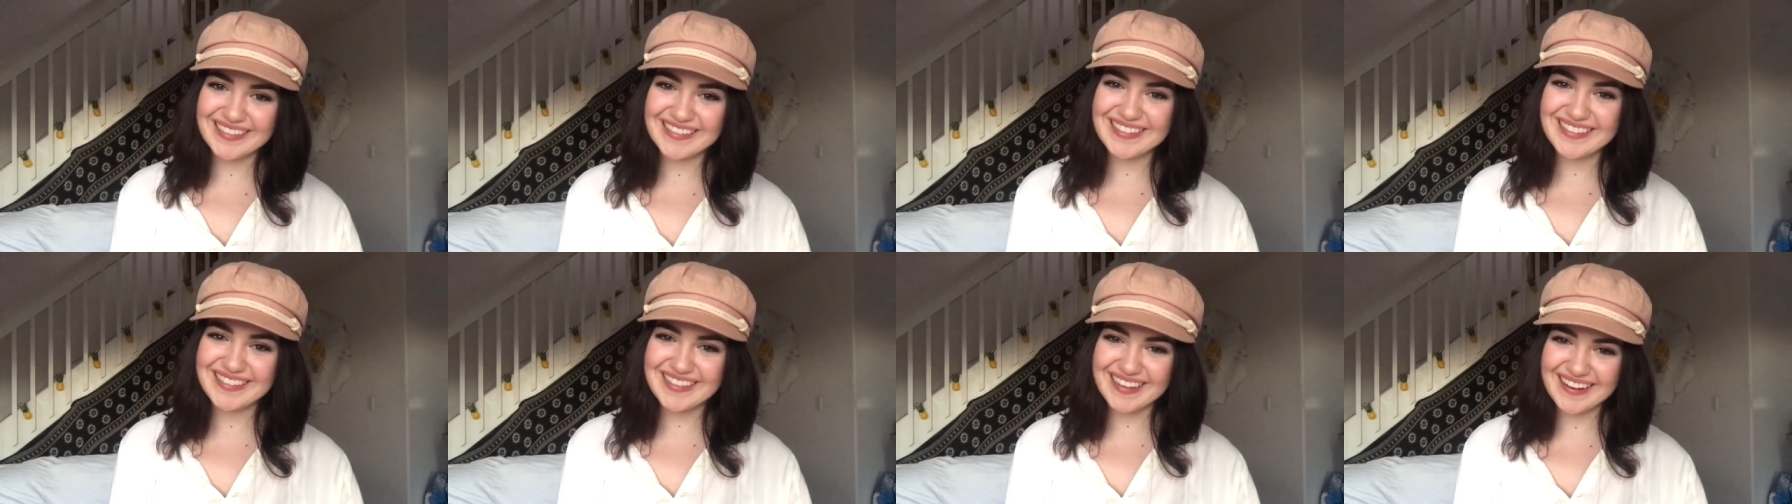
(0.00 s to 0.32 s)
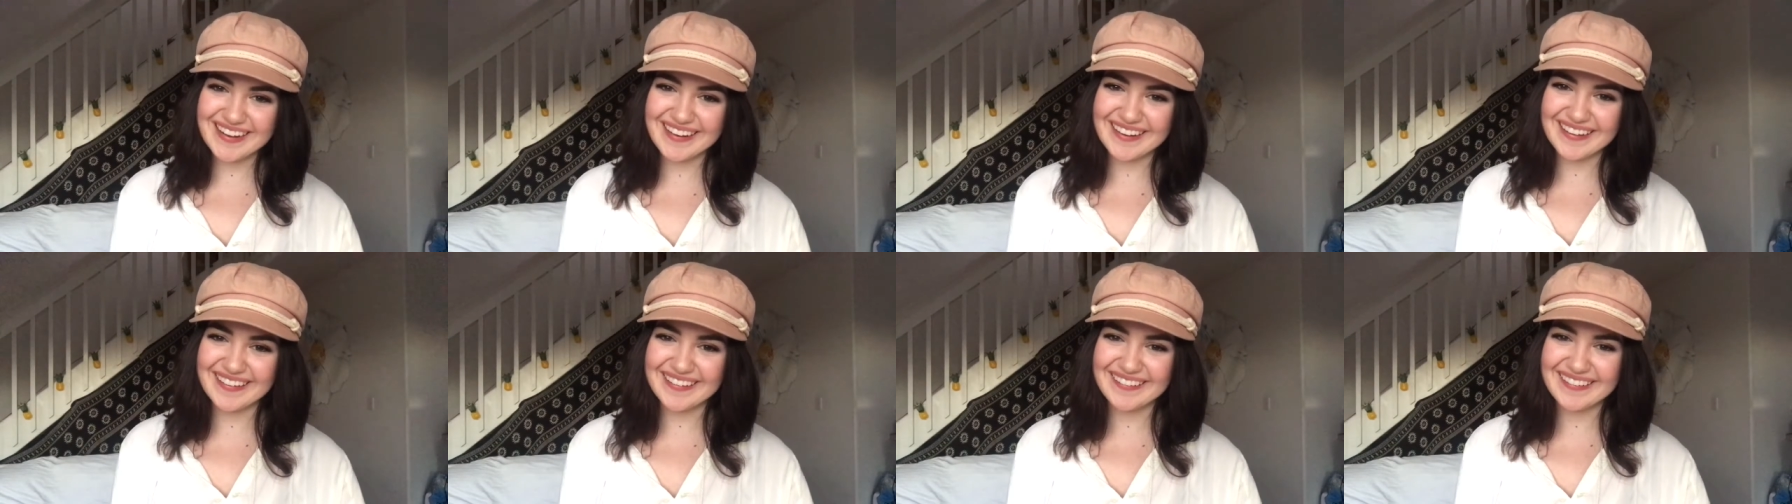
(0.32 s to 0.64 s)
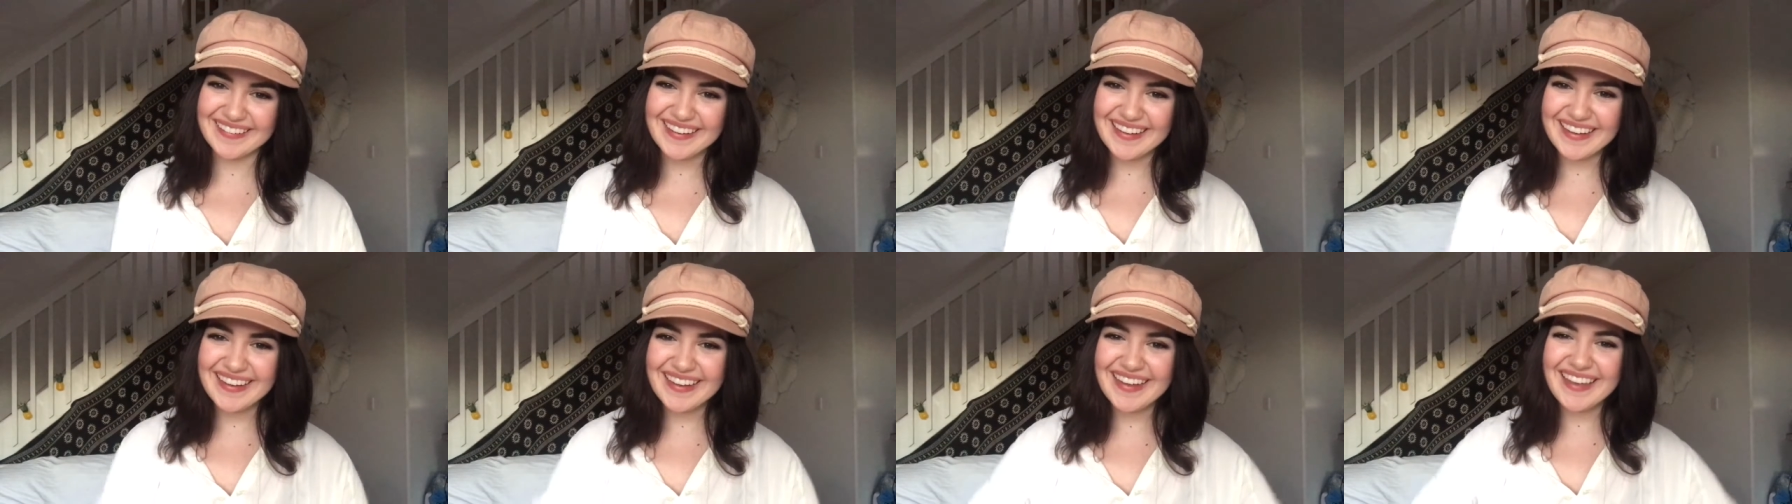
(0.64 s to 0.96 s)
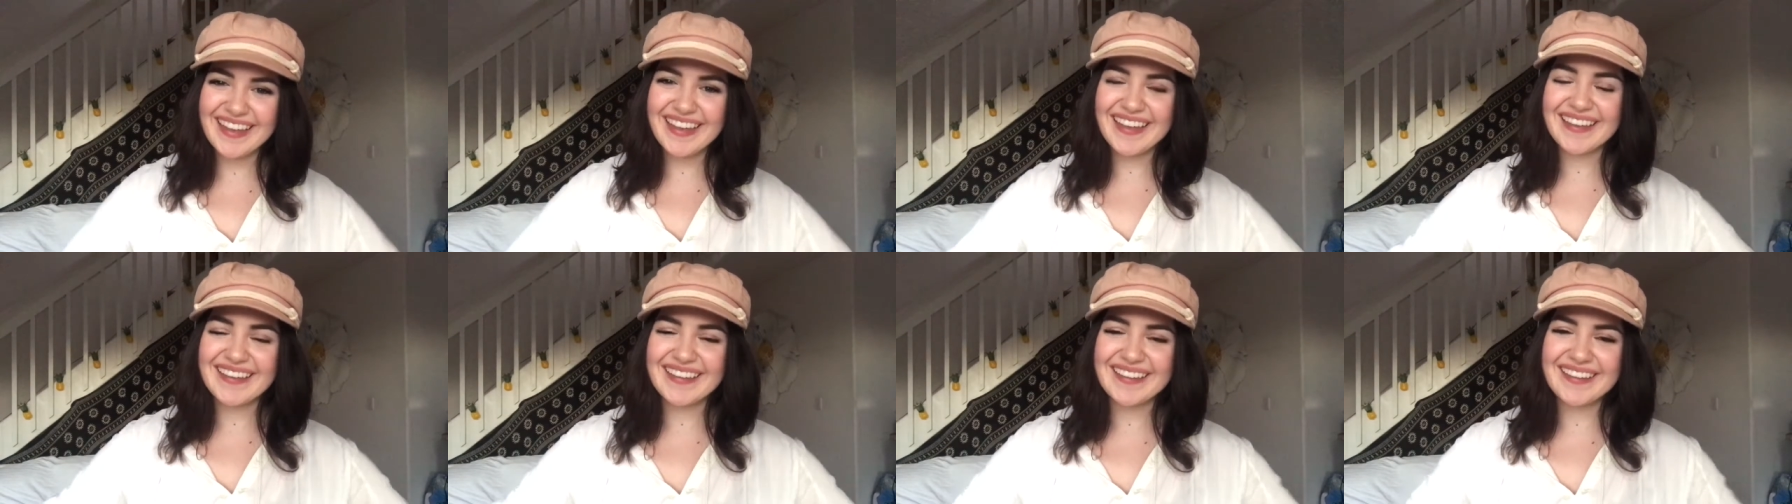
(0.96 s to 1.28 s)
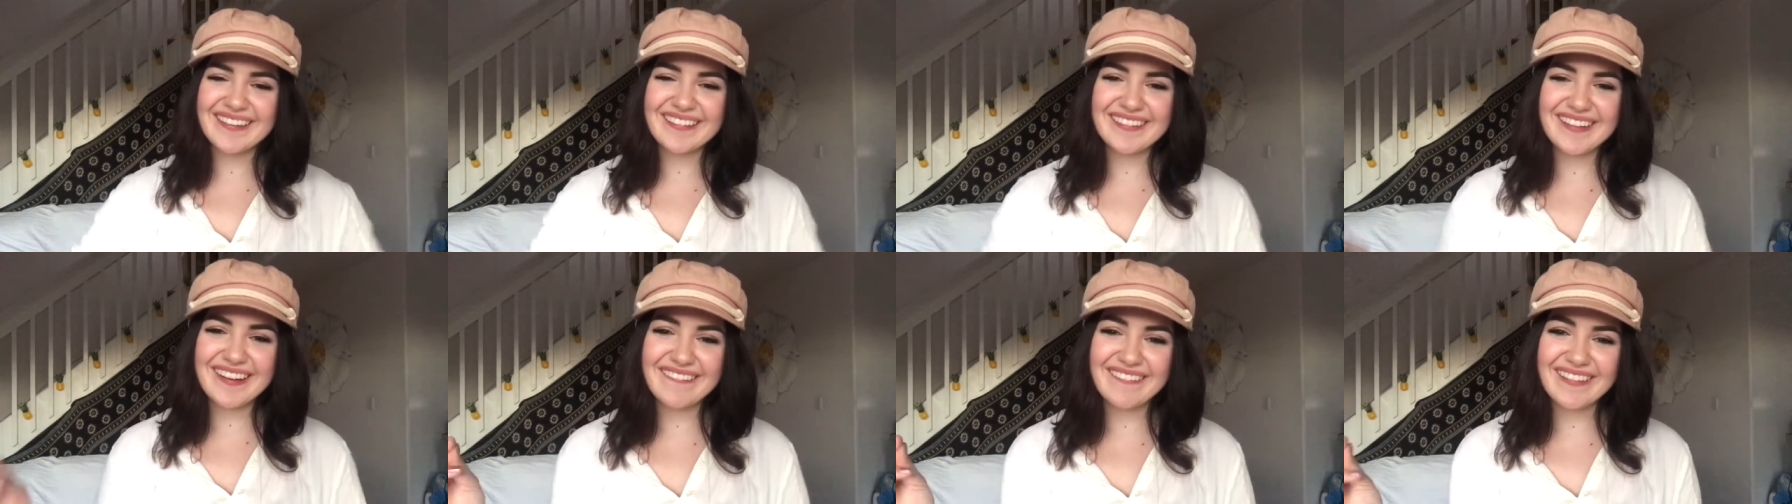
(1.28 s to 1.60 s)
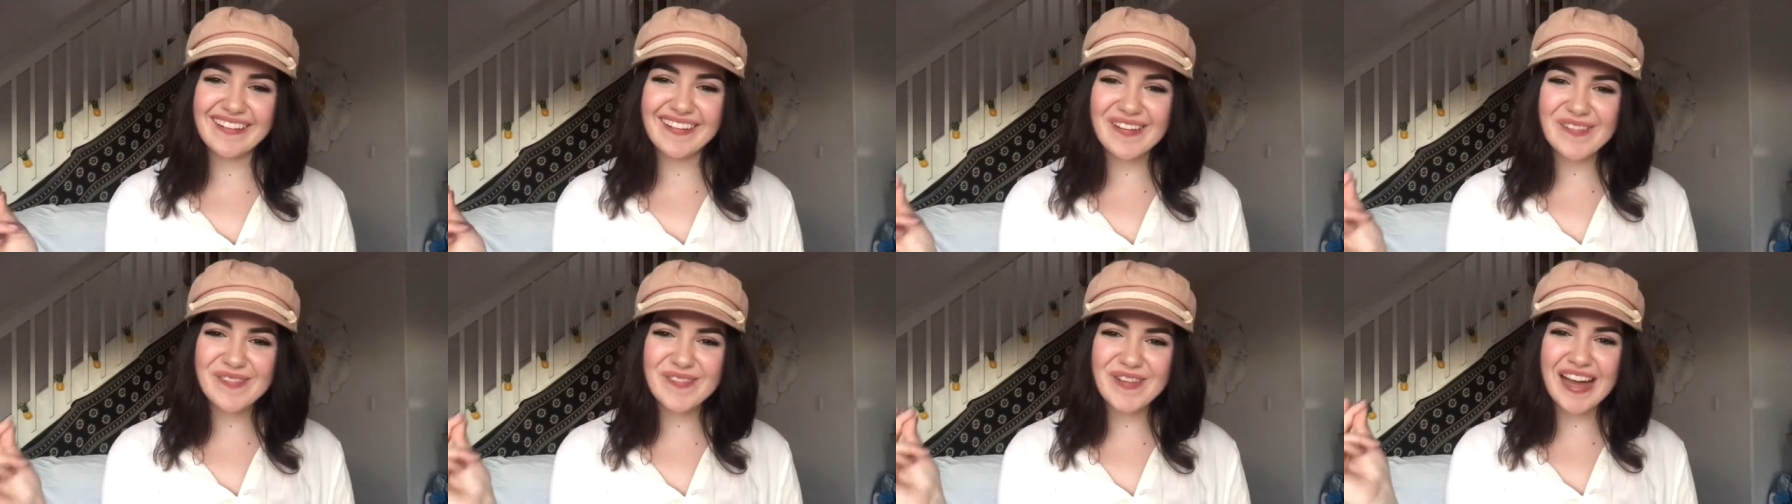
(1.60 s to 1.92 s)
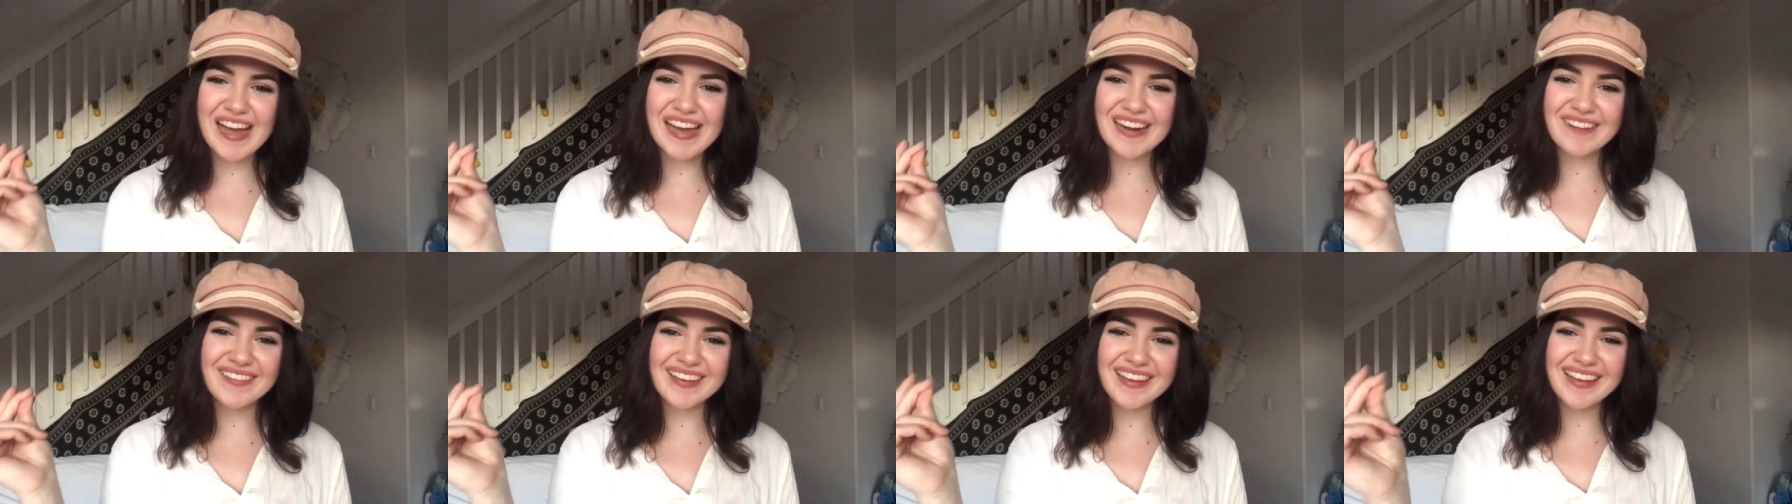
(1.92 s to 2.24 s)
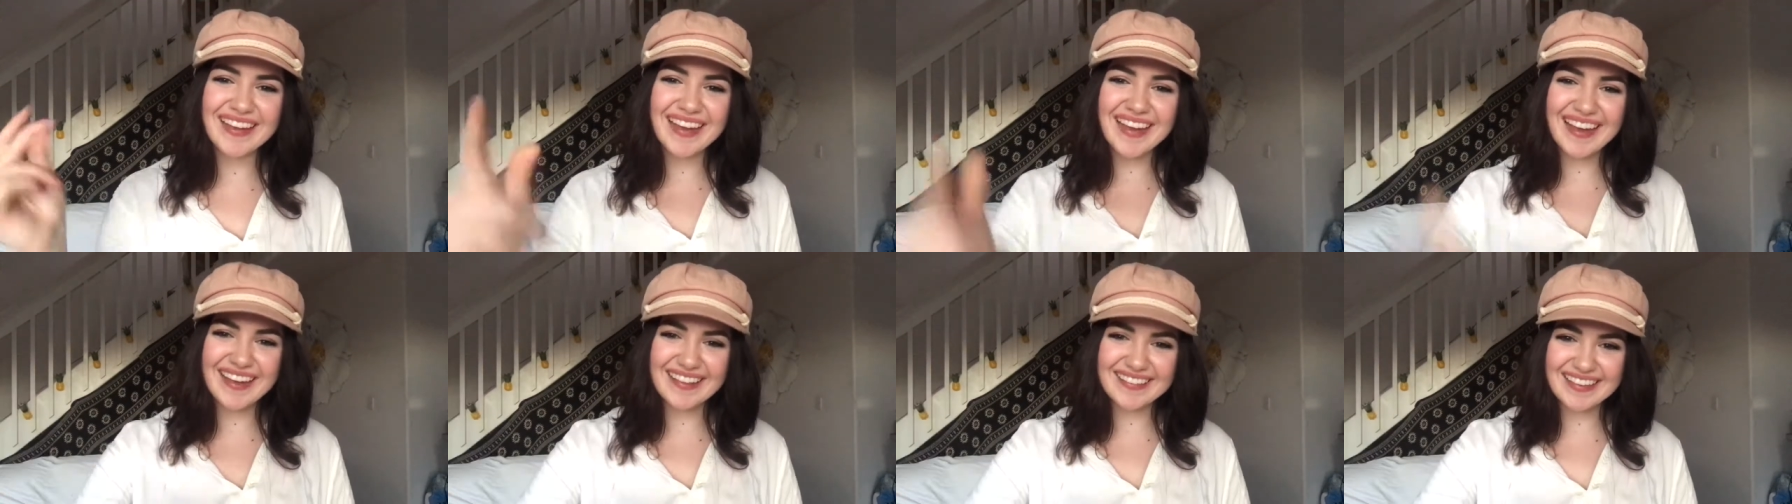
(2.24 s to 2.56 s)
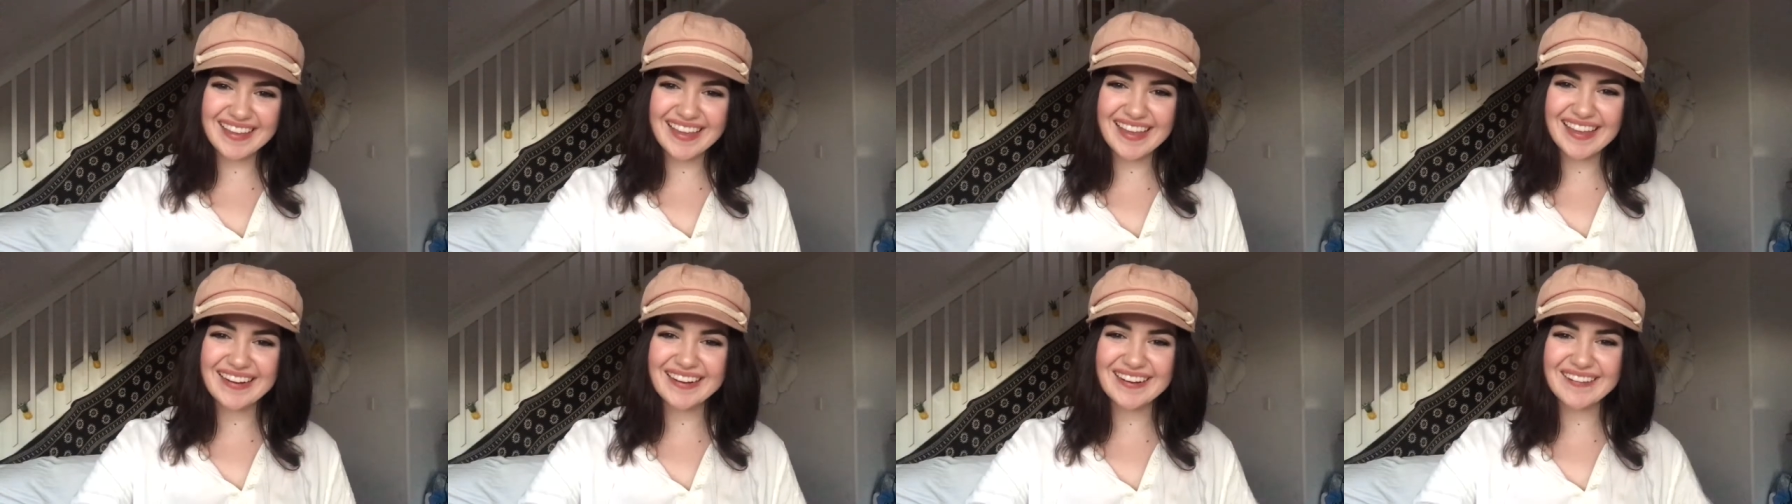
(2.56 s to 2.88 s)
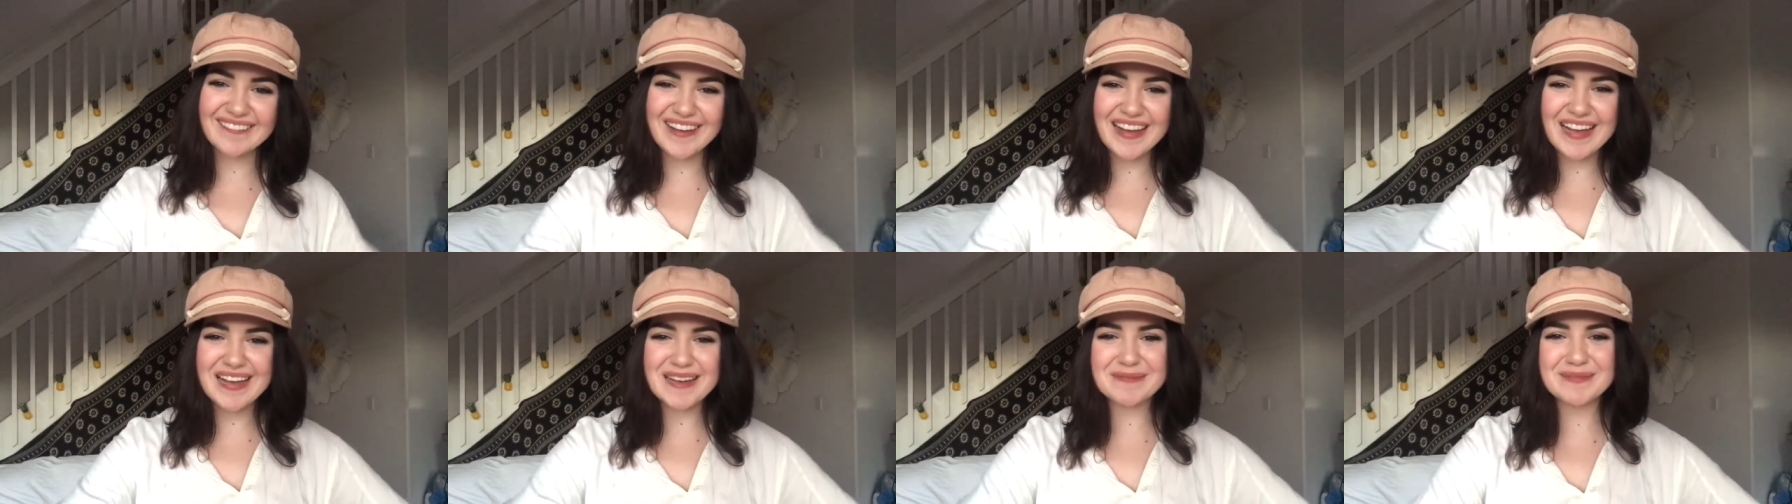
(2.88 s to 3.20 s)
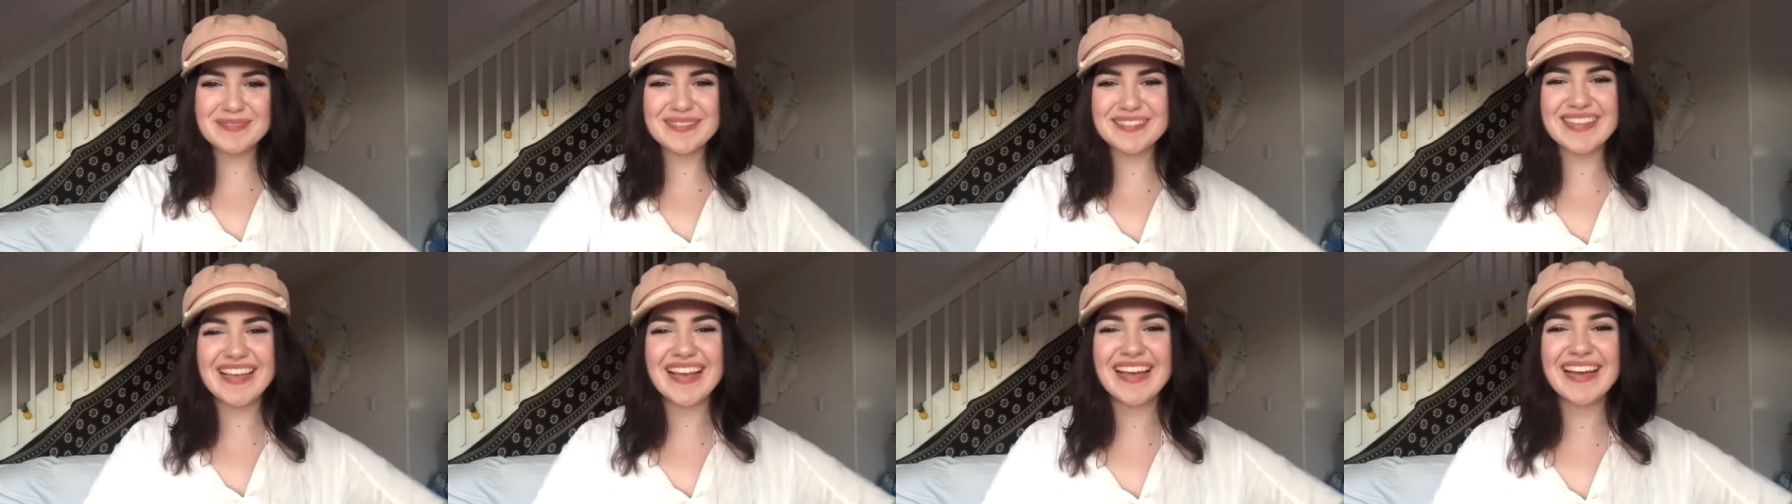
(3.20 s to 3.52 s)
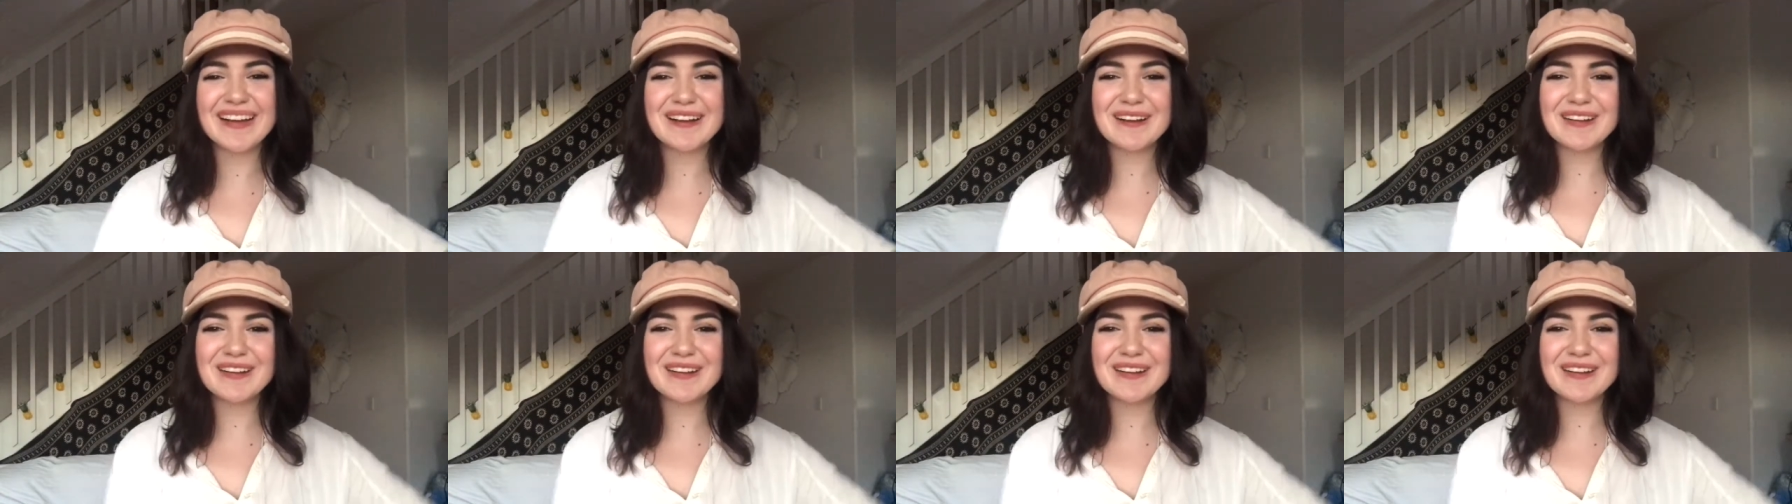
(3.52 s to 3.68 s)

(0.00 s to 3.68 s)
So you know where to find me on the interwebs.